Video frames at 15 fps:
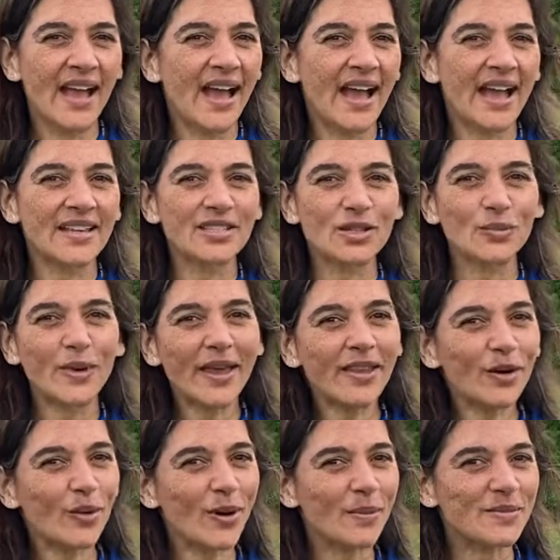As the
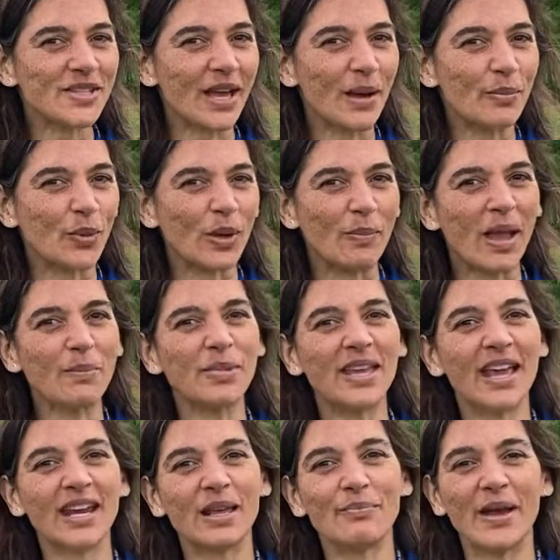weather warms up, we might be
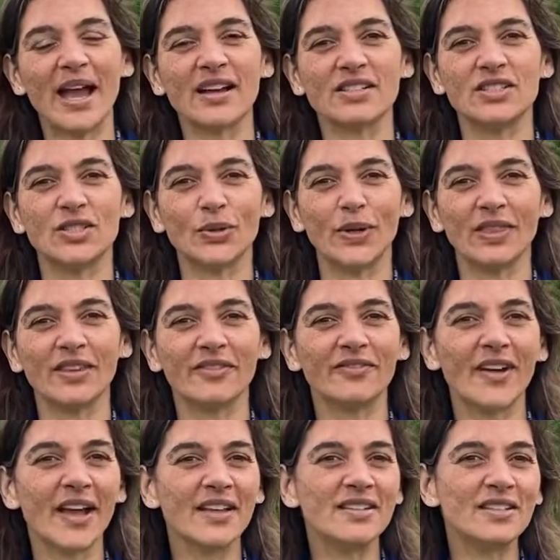getting back to doing the
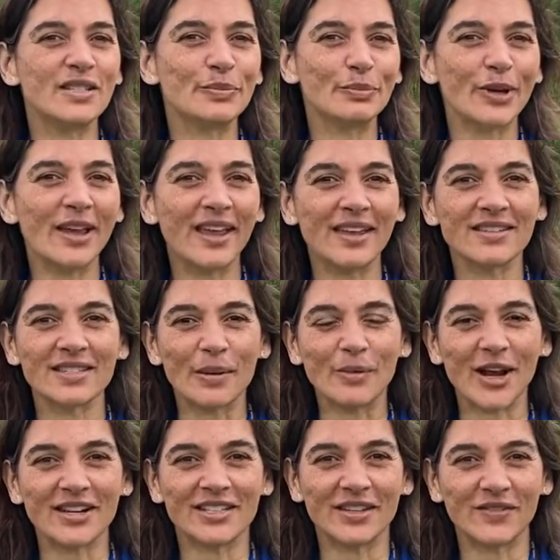fun spring and summer
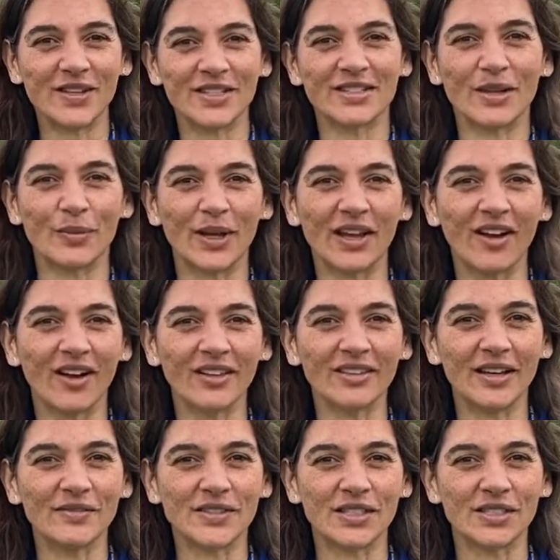activities that we all
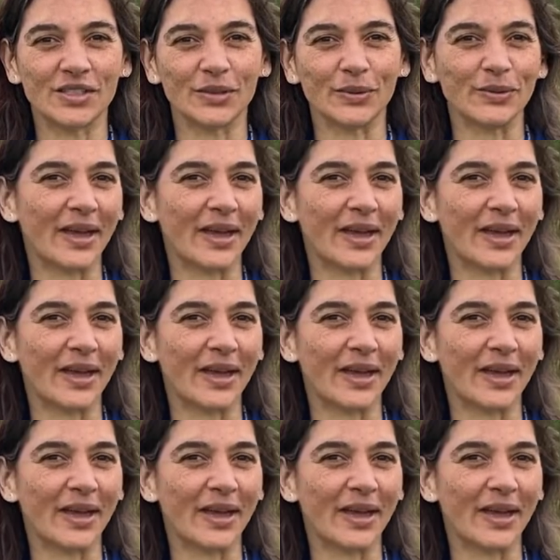love to do,